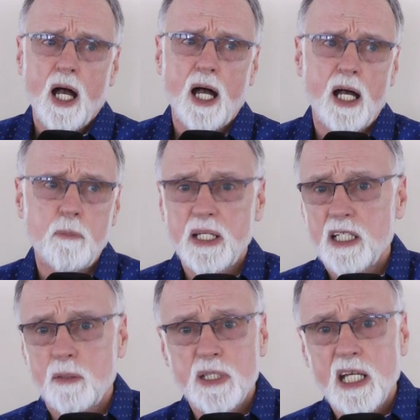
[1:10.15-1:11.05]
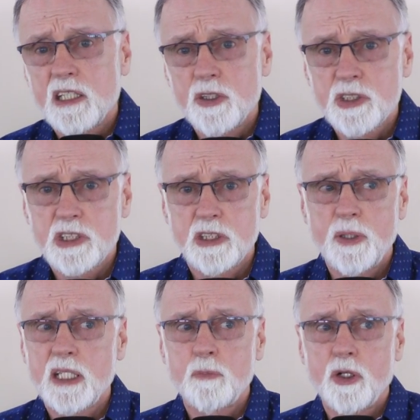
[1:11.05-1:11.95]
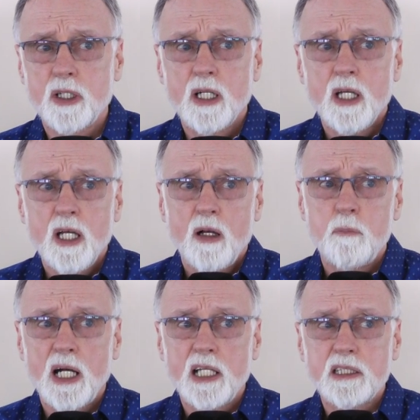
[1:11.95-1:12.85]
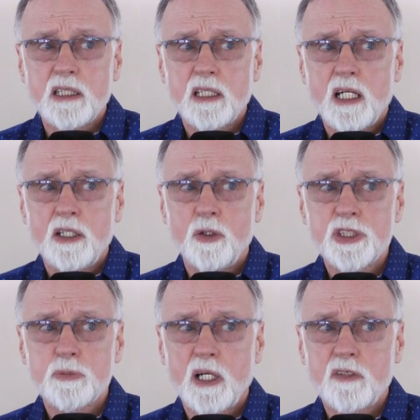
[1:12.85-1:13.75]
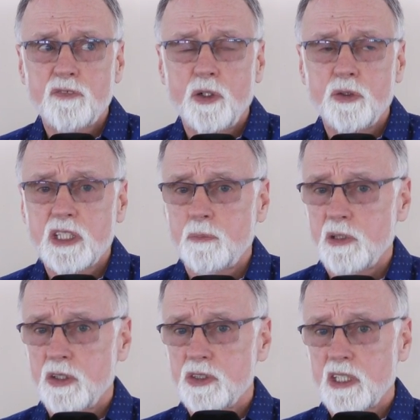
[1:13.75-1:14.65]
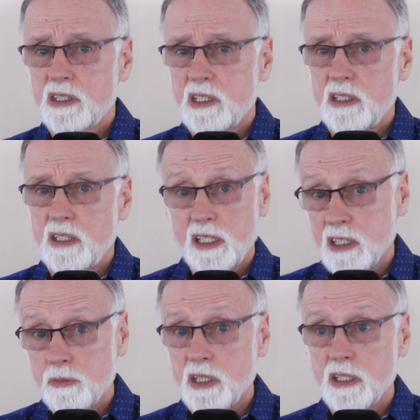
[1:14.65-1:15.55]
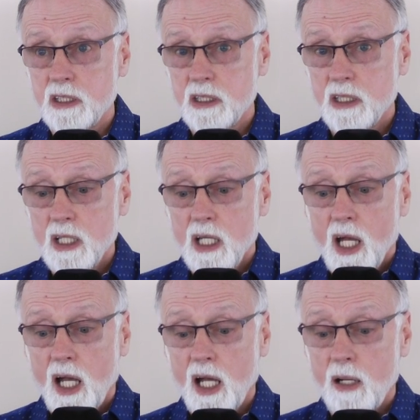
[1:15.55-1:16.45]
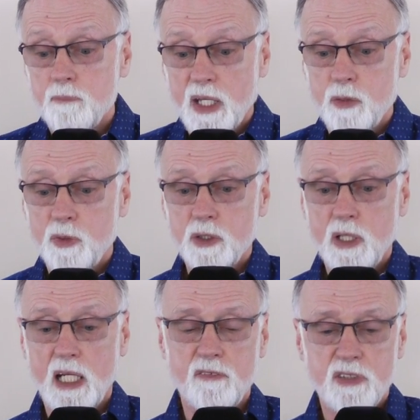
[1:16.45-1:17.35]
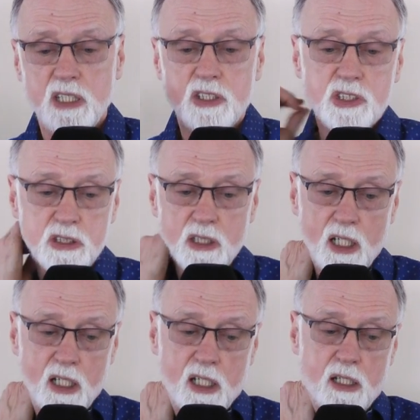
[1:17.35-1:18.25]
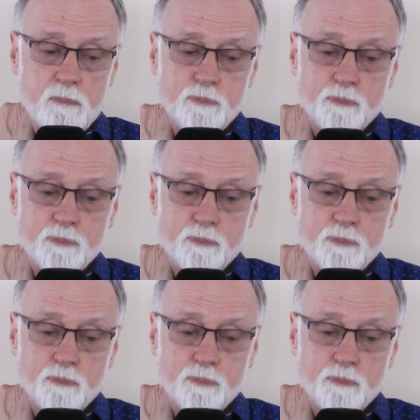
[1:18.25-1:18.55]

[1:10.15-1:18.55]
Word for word: uh, may not be any use to you anymore, but an old smartphone can be used as an, an e-reader. Um, and when you have these uh,